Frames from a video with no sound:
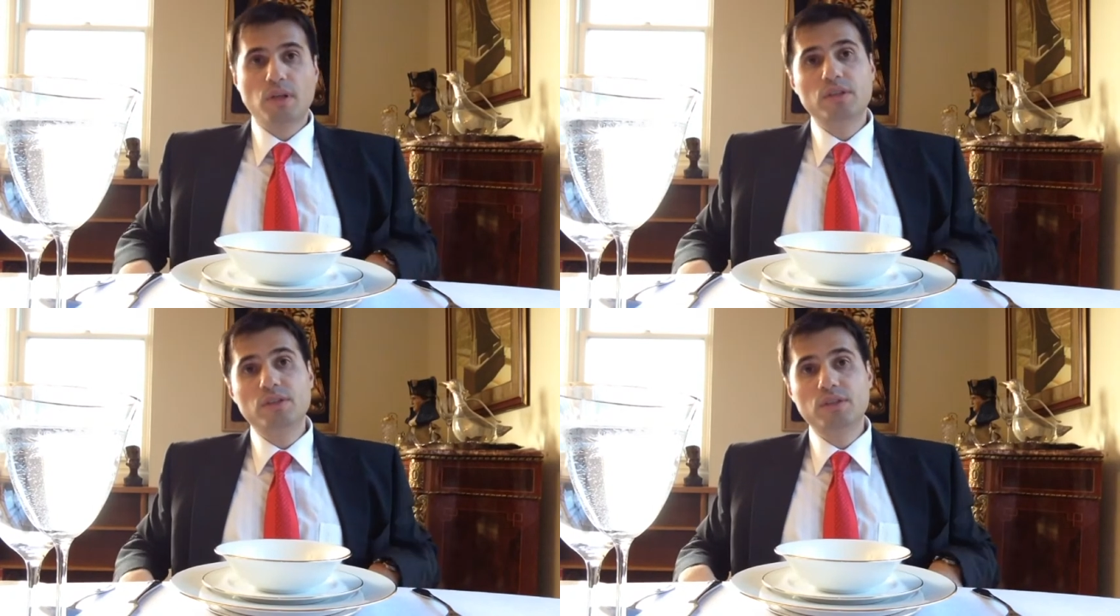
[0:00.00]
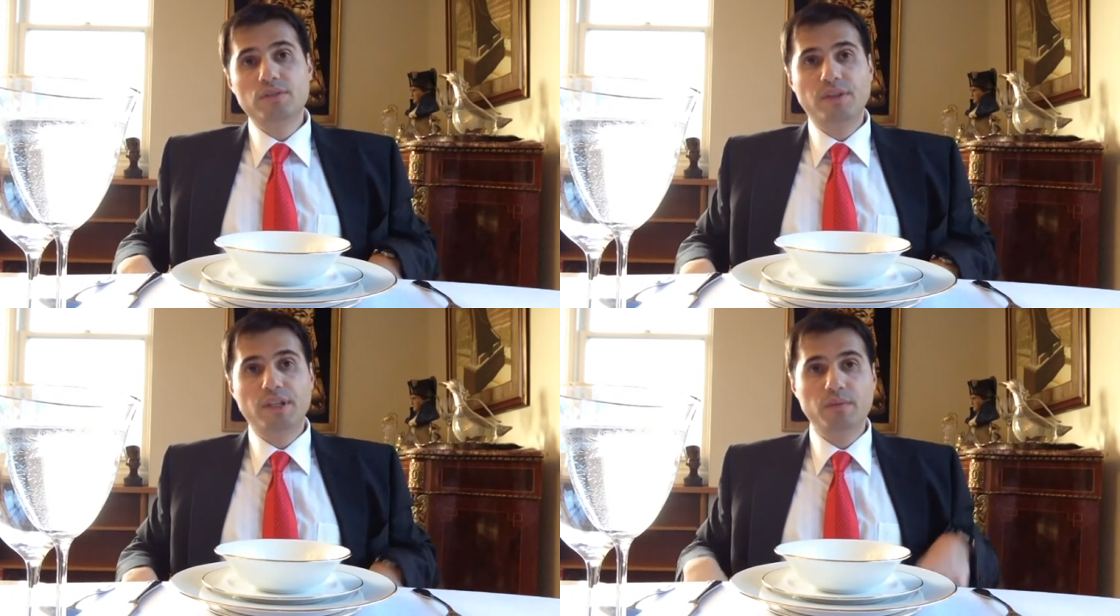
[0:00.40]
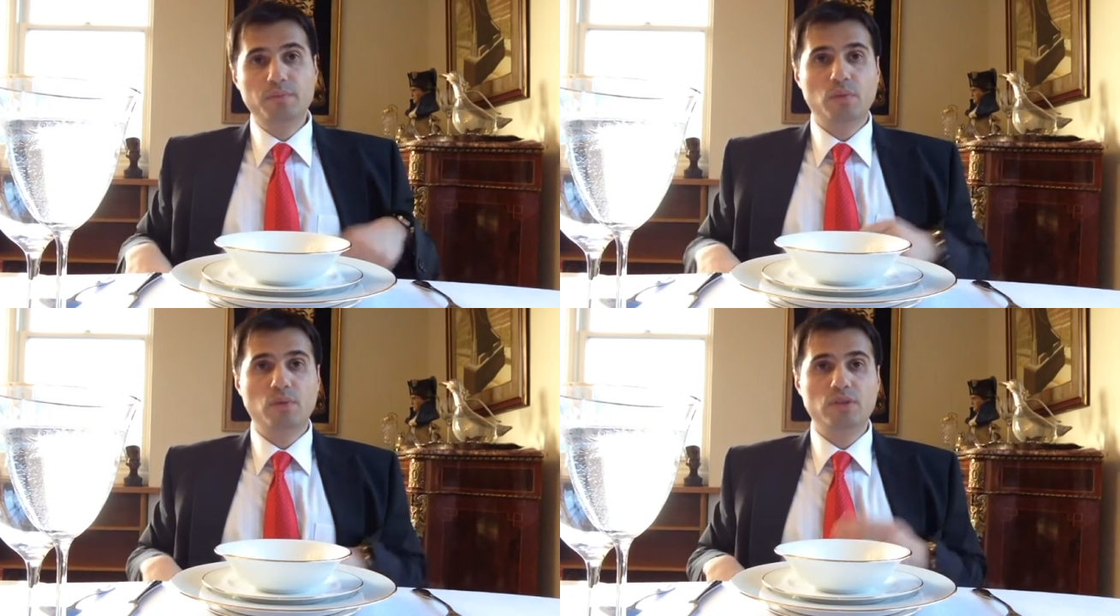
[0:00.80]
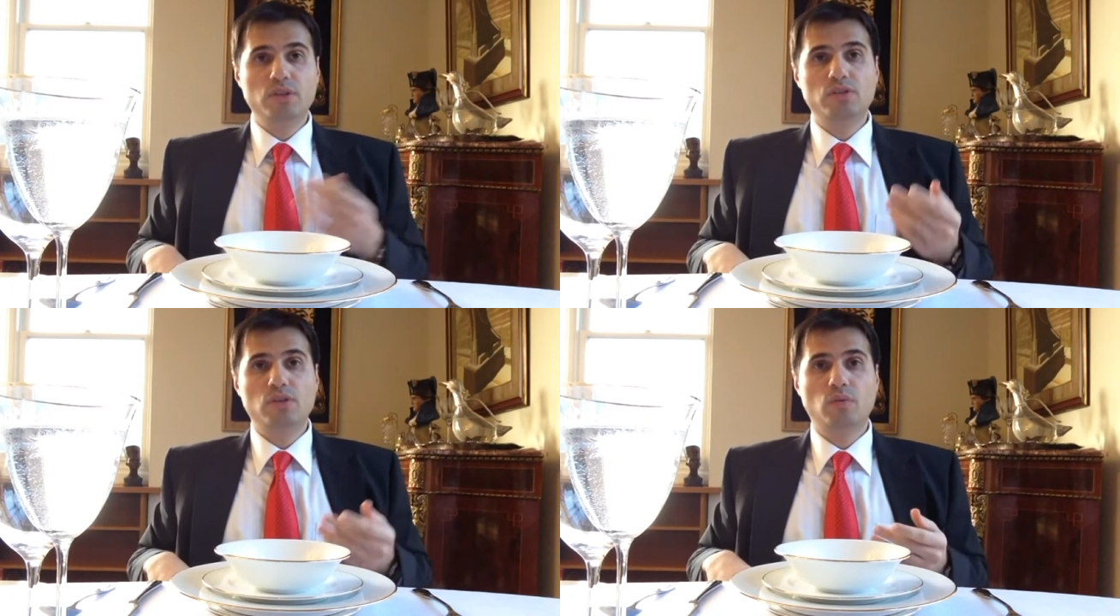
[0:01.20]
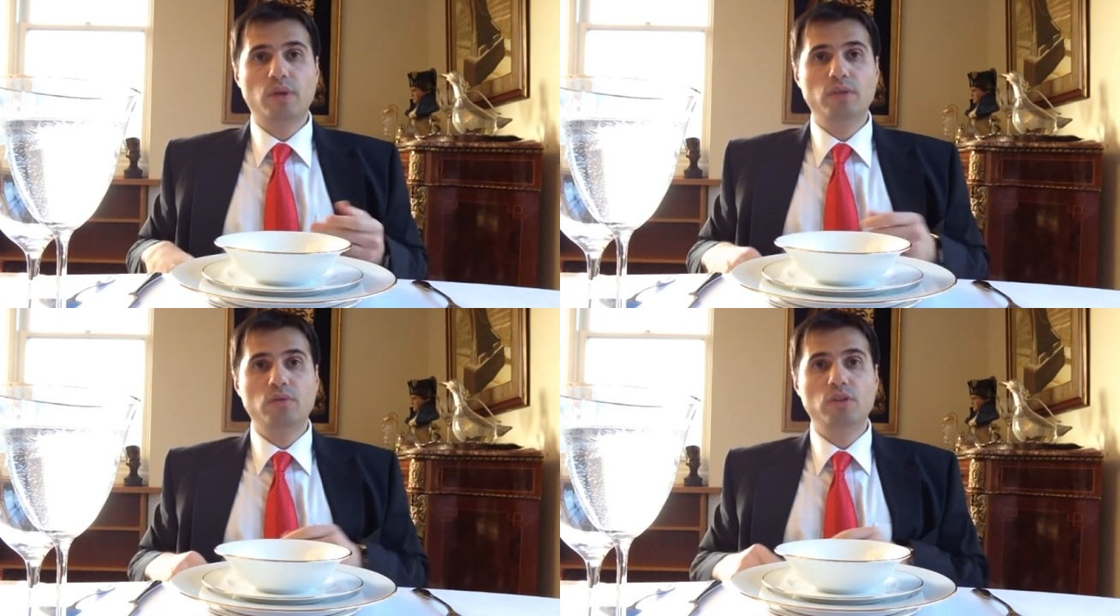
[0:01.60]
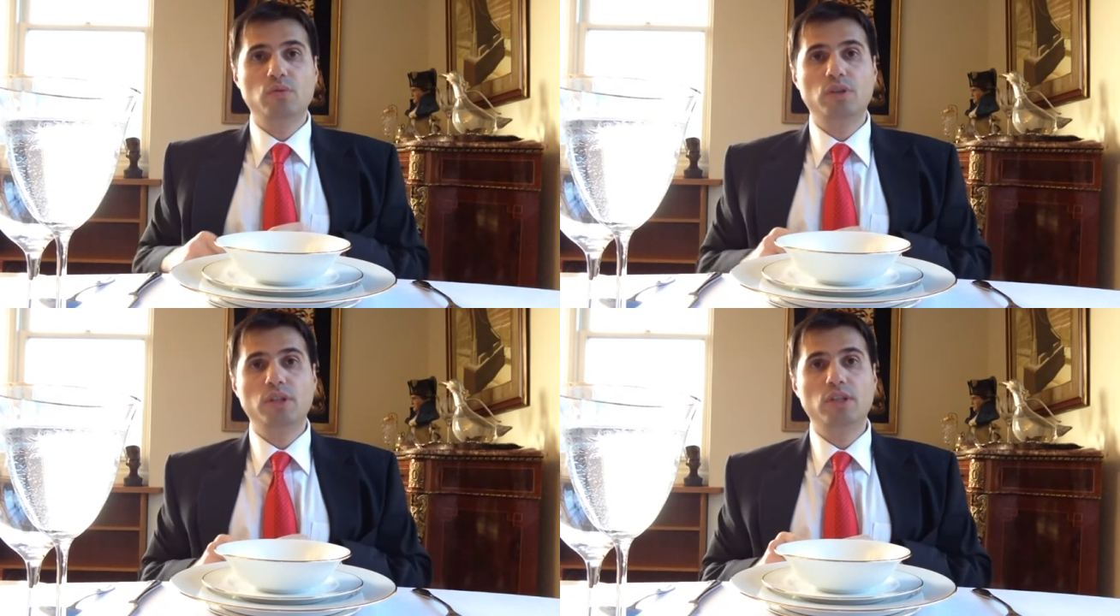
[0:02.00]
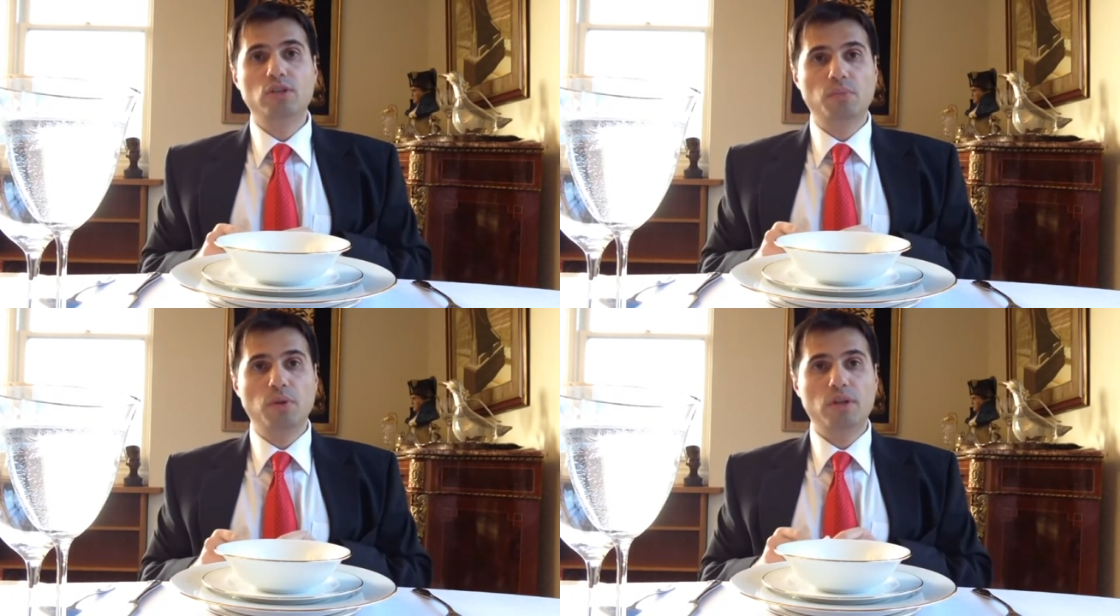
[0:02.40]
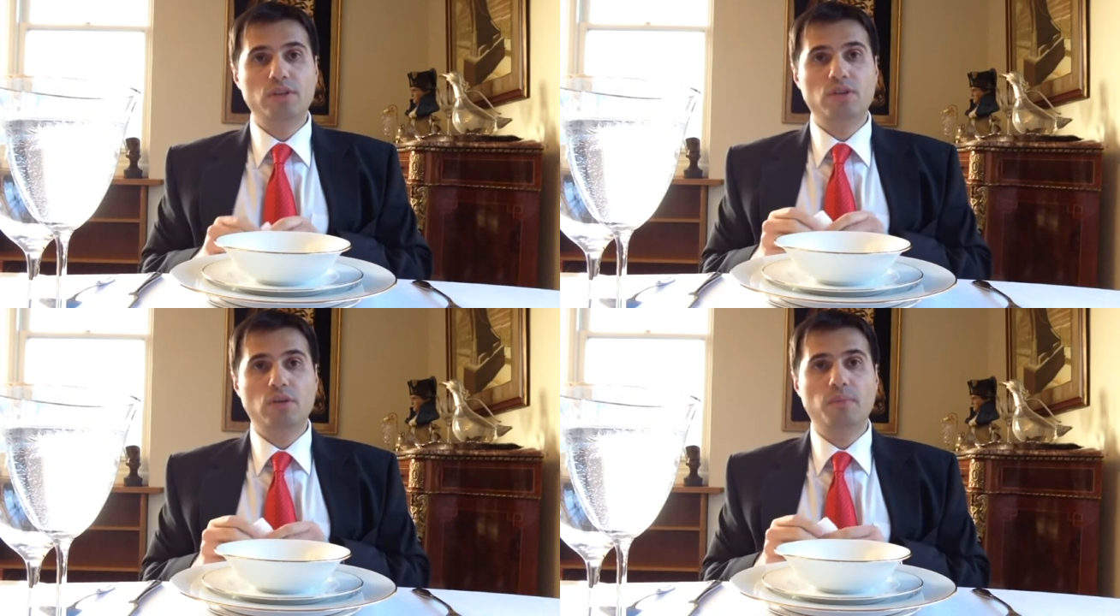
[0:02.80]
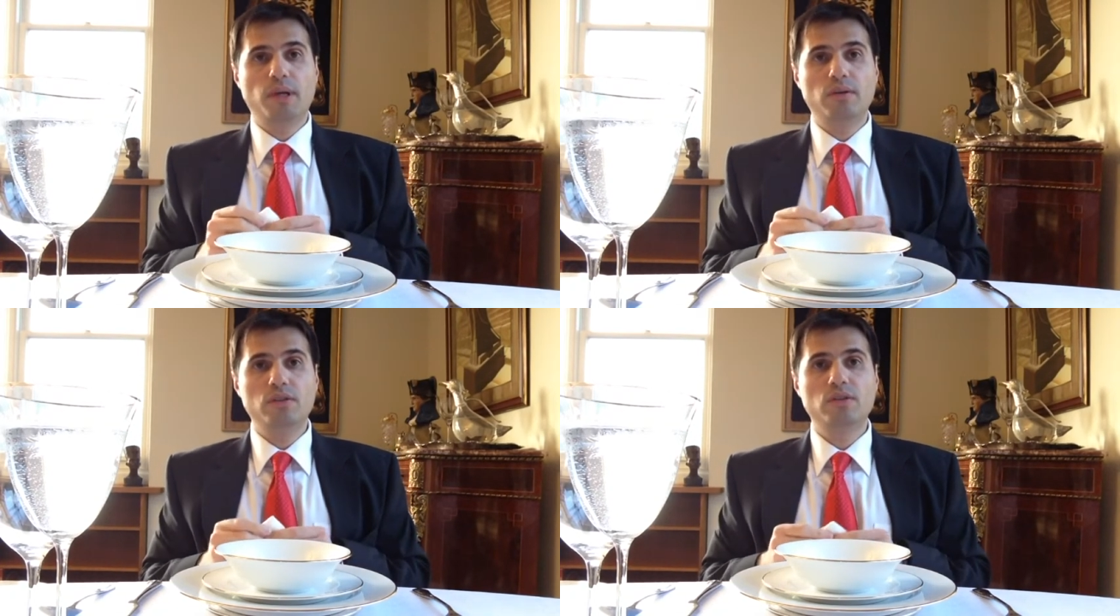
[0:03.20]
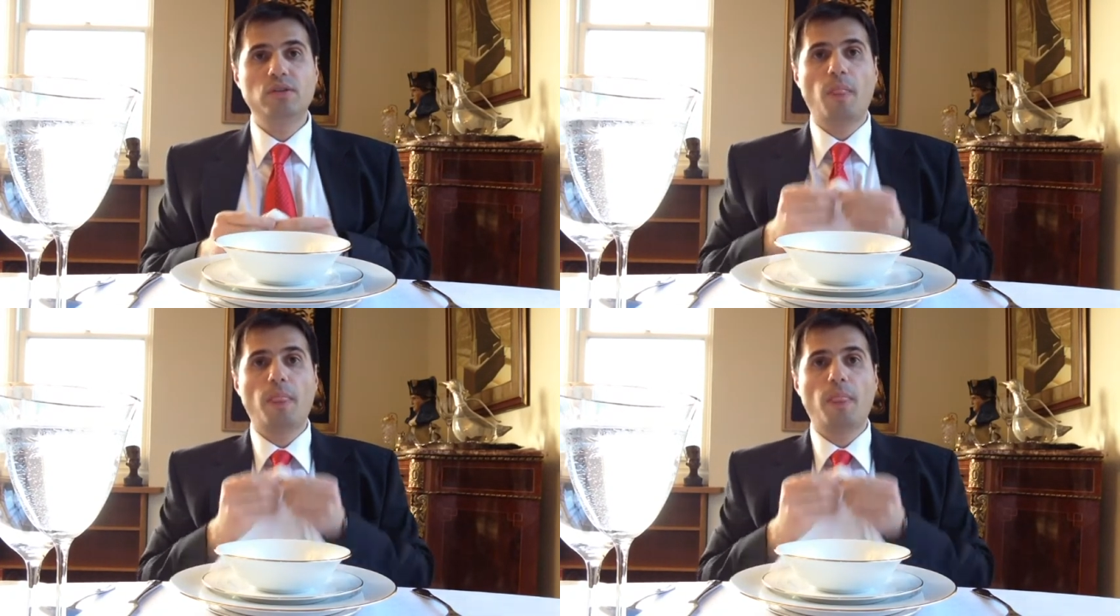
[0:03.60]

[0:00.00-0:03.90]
This is very important, so when you would need to blot your mouth,